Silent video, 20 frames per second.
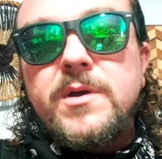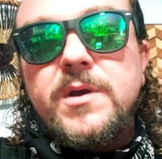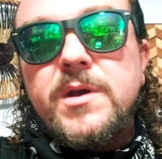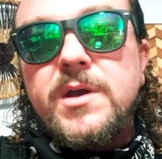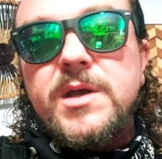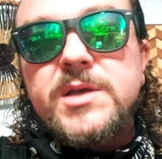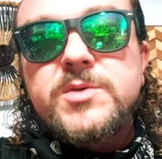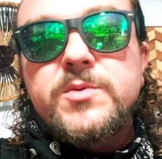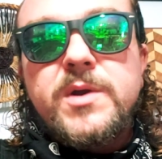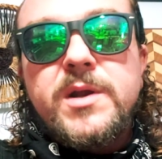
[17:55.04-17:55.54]

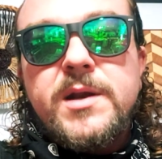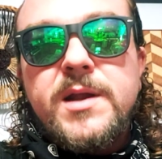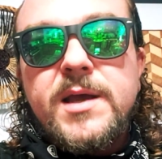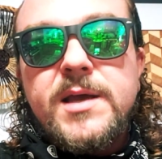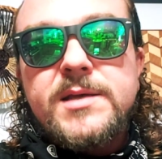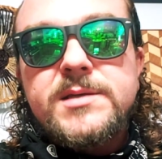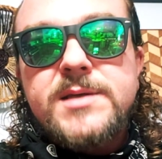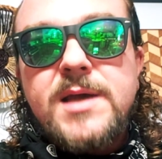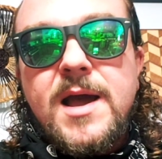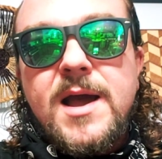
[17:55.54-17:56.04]
Is what it
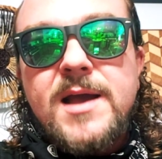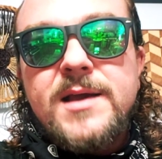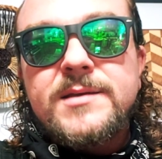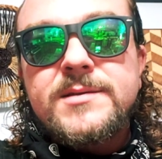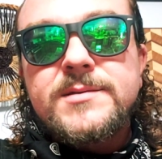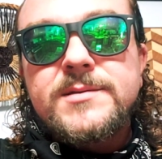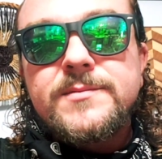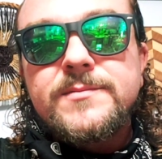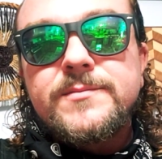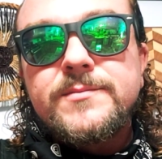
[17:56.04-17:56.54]
is,
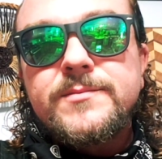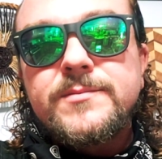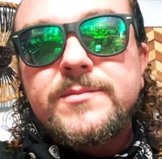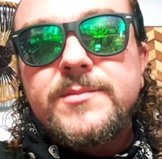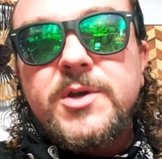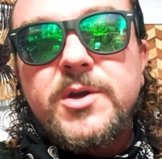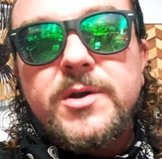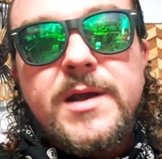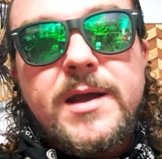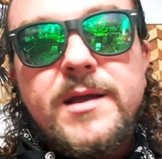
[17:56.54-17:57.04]
guys.
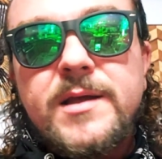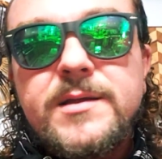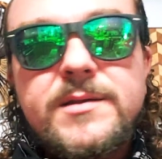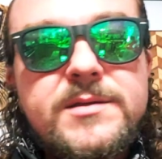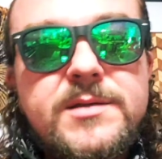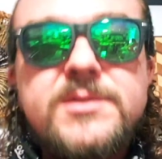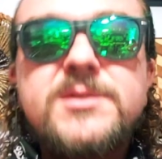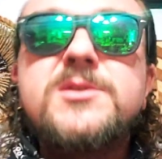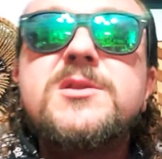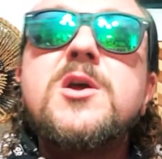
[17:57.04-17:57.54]
There,
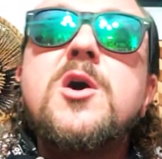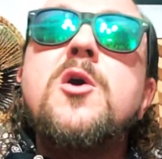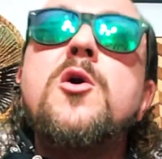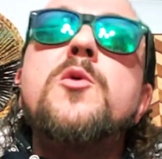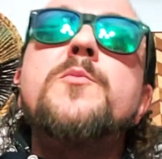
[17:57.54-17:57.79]
there's no